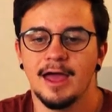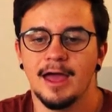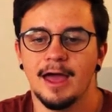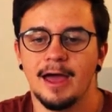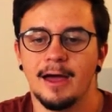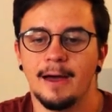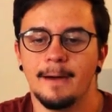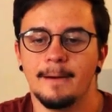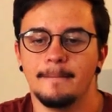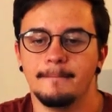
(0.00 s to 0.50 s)

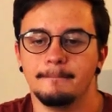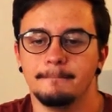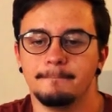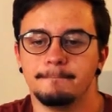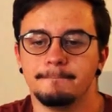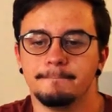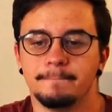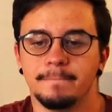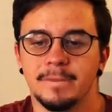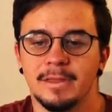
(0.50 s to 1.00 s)
Um,
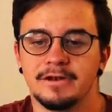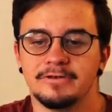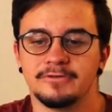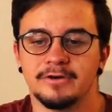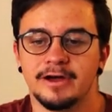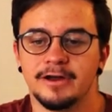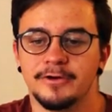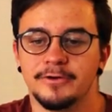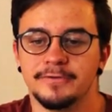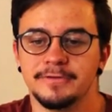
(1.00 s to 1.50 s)
I
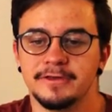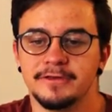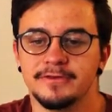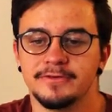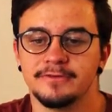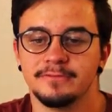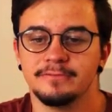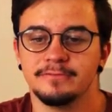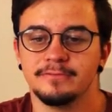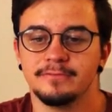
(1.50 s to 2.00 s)
tried all
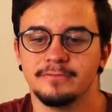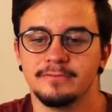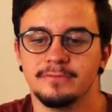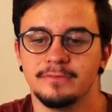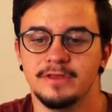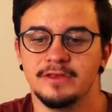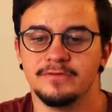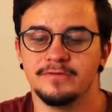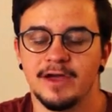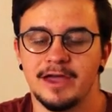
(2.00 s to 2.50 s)
these
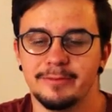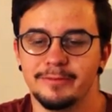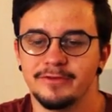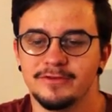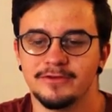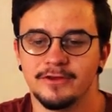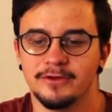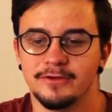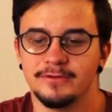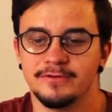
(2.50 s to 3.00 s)
these vain
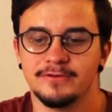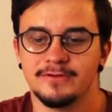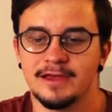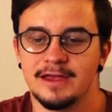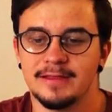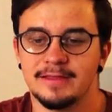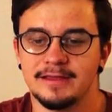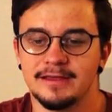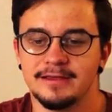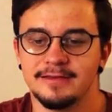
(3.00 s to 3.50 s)
pursuits
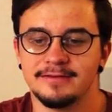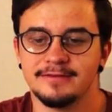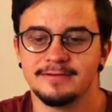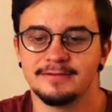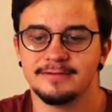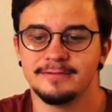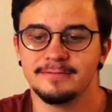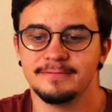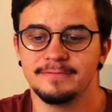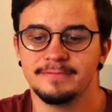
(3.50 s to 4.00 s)
and
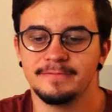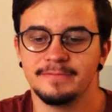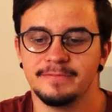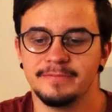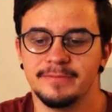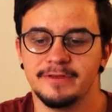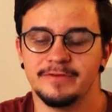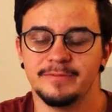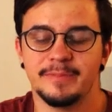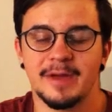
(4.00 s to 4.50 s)
these
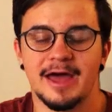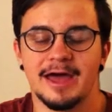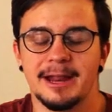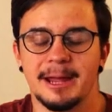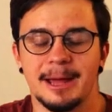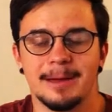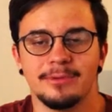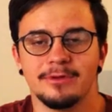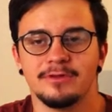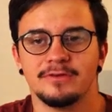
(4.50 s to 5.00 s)
these bad
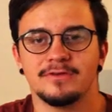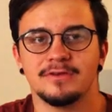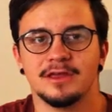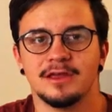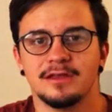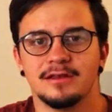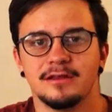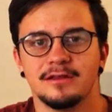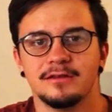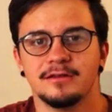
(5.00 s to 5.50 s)
habits,
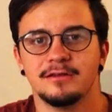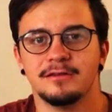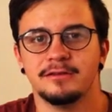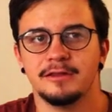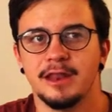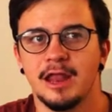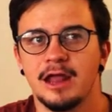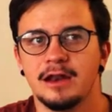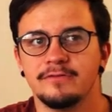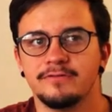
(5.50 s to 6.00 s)
and
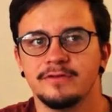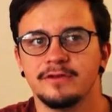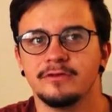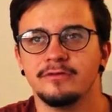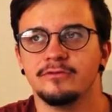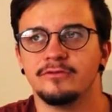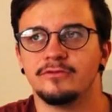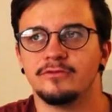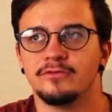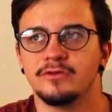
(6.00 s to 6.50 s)
none of it
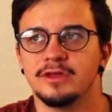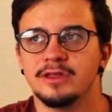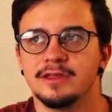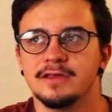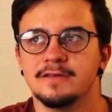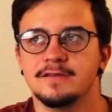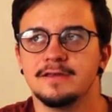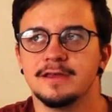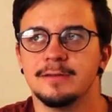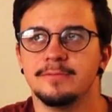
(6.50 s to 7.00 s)
really
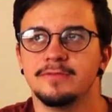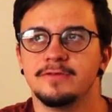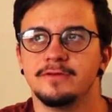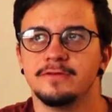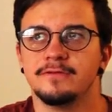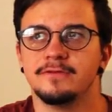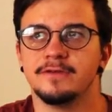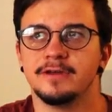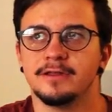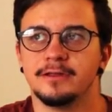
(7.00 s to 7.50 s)
seemed to
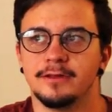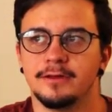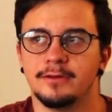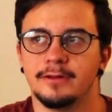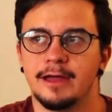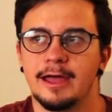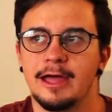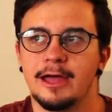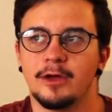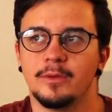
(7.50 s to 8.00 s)
fill
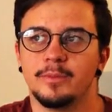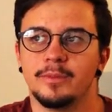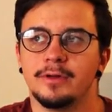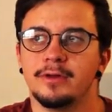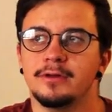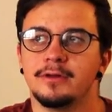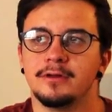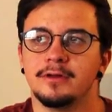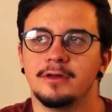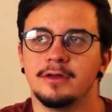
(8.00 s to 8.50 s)
or help.
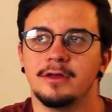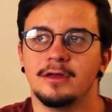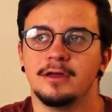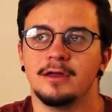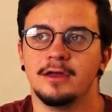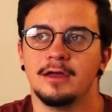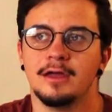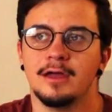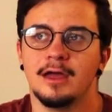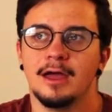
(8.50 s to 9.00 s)

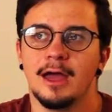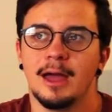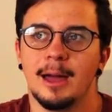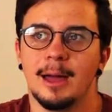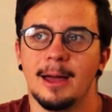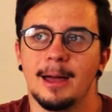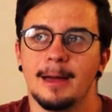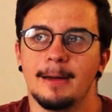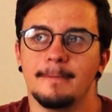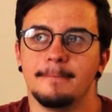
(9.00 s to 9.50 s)

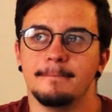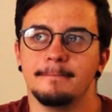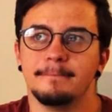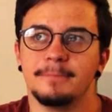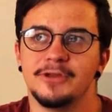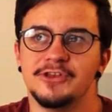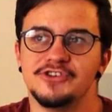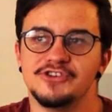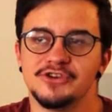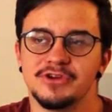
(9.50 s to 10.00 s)
Um,
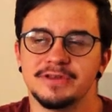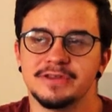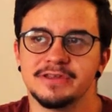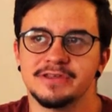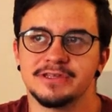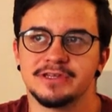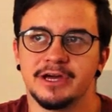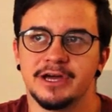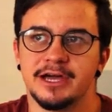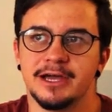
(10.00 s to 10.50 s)
but during
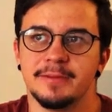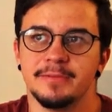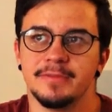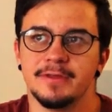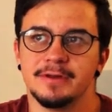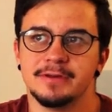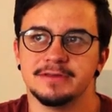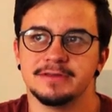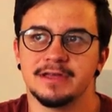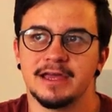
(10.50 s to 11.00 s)
this time,
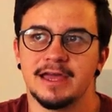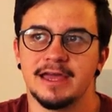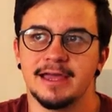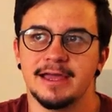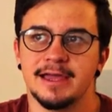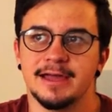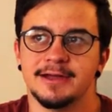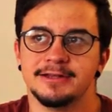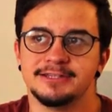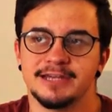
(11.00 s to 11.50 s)
there was
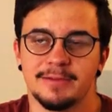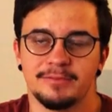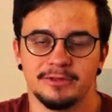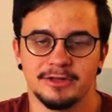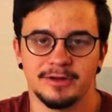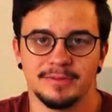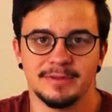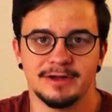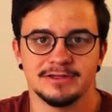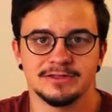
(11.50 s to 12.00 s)
a, a
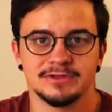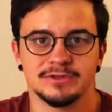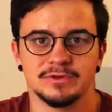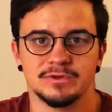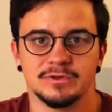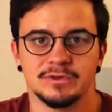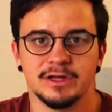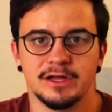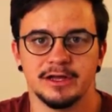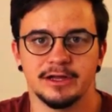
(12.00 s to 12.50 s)
chaplain at my
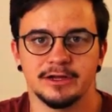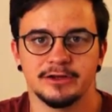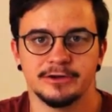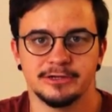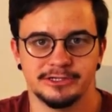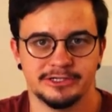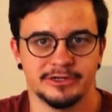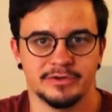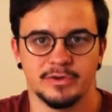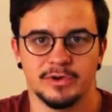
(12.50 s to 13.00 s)
school, a
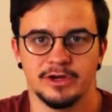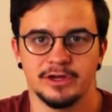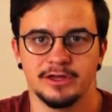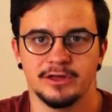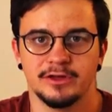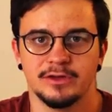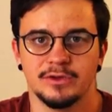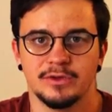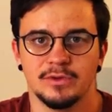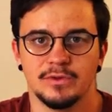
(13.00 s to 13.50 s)
Christian
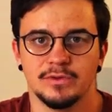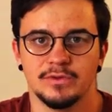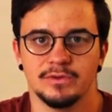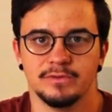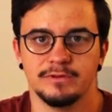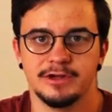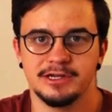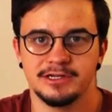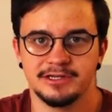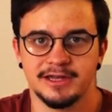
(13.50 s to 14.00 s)
worker, who
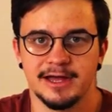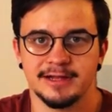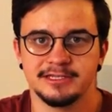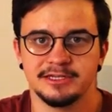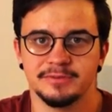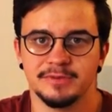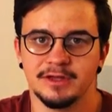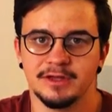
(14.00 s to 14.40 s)
reached out to